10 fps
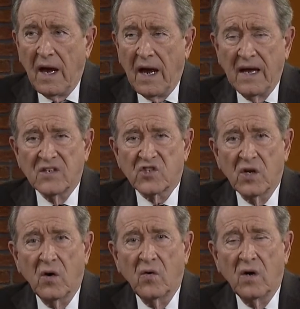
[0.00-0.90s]
And
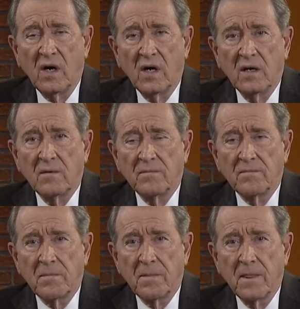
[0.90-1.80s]
so
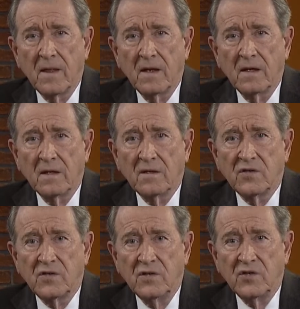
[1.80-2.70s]
uh,
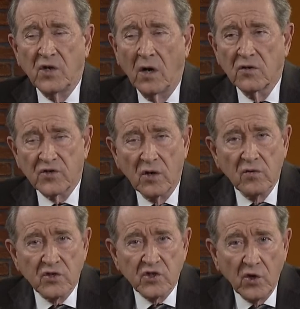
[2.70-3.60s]
Charles told
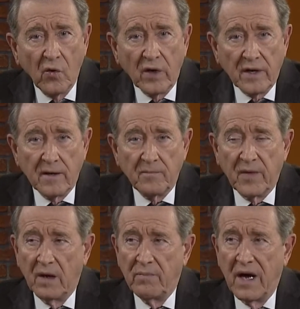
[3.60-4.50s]
a story
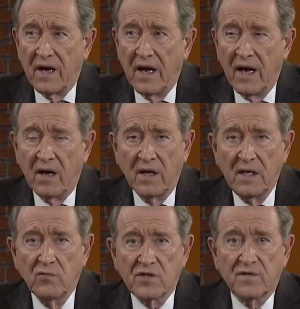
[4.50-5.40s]
about how
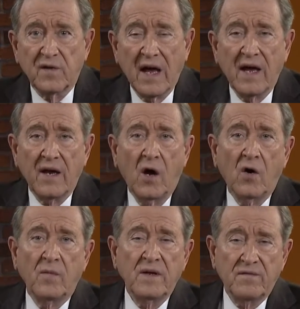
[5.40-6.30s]
he was flying
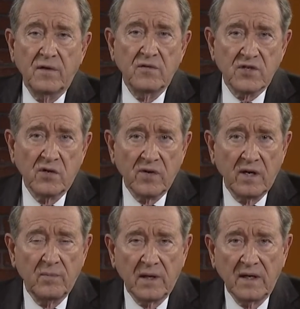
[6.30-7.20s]
home. He flew his own
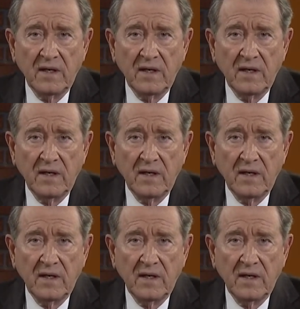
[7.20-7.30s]
airplane.